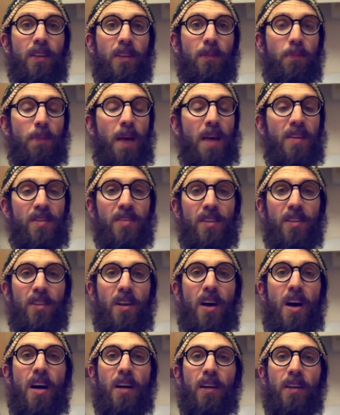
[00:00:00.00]
Pass it
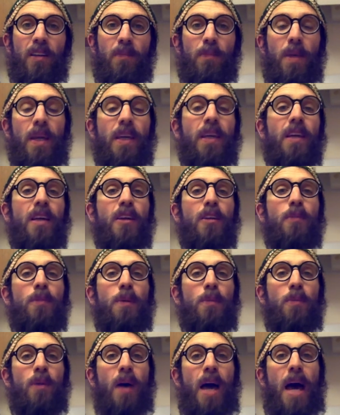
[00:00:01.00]
along. Making other
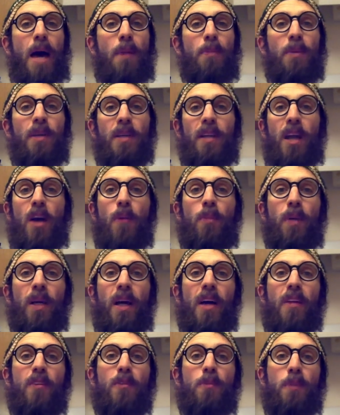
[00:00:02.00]
people happy and helping
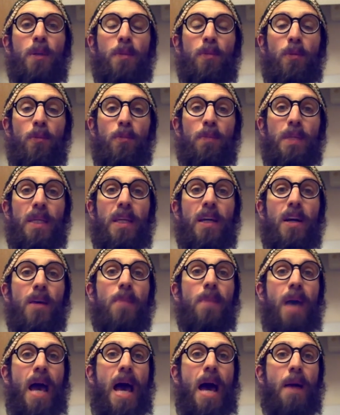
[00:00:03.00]
other people become
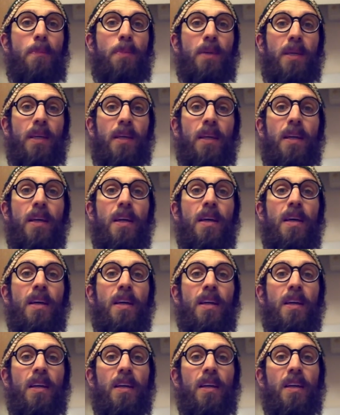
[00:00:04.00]
happy
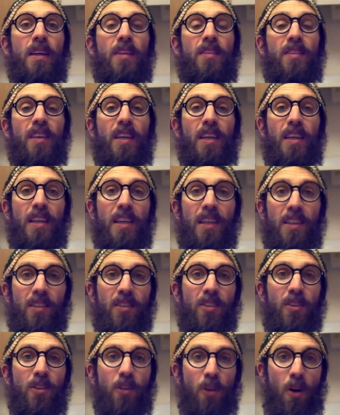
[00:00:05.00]
is the key
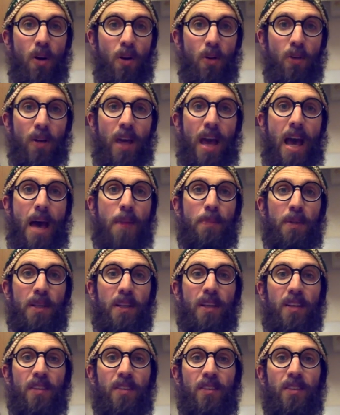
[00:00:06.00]
to your own
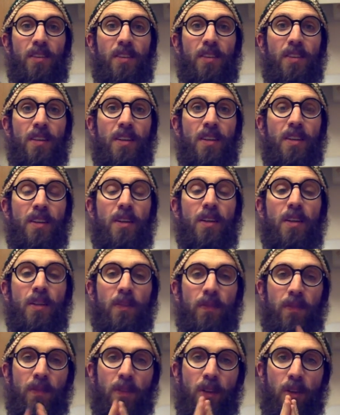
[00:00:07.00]
happiness.
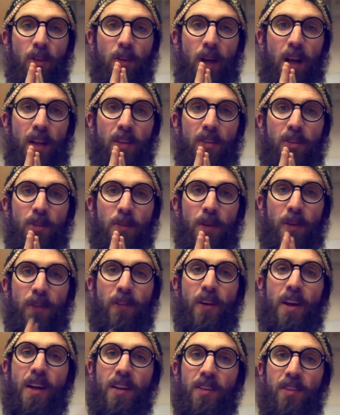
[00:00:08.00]
Gratitude, my
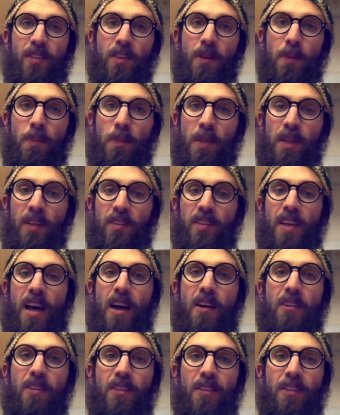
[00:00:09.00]
friends. Peace
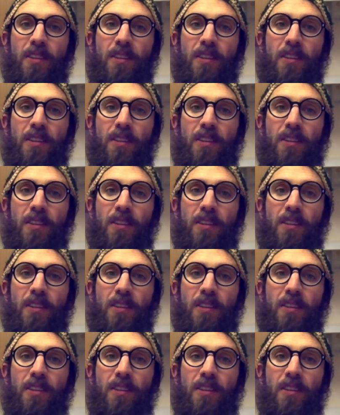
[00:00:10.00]
out.